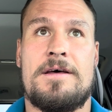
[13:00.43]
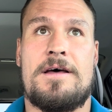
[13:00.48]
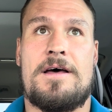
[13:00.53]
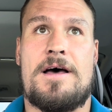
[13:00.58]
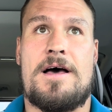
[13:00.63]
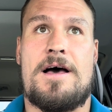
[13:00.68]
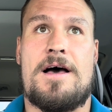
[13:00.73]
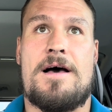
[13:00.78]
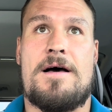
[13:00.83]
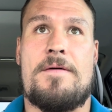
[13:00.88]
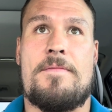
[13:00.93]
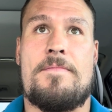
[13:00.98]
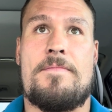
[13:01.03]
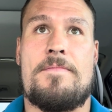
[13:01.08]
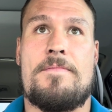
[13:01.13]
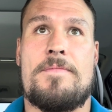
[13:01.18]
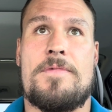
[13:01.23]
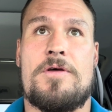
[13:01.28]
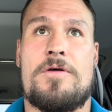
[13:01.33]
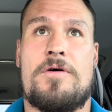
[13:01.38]

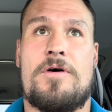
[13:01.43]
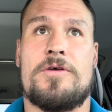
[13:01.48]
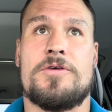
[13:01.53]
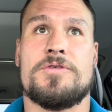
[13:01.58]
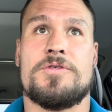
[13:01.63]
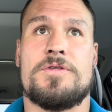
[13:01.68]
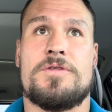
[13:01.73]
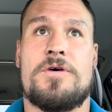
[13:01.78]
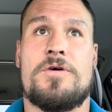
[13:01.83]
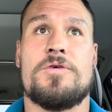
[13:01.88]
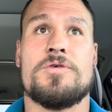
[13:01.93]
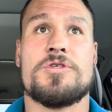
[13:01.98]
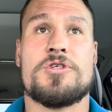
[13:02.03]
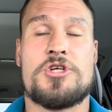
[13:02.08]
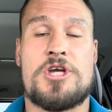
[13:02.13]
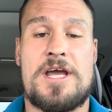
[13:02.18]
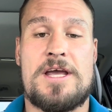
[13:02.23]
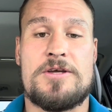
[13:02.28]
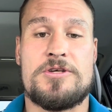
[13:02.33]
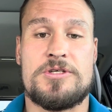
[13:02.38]
And those
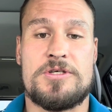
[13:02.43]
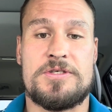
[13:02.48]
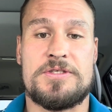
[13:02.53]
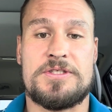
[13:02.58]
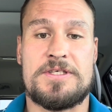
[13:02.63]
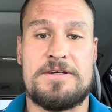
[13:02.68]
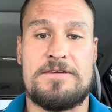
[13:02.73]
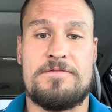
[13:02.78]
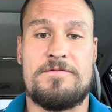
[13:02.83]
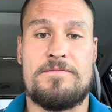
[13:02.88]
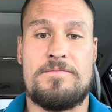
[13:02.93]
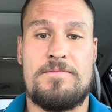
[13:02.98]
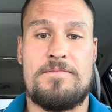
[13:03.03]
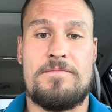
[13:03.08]
changes have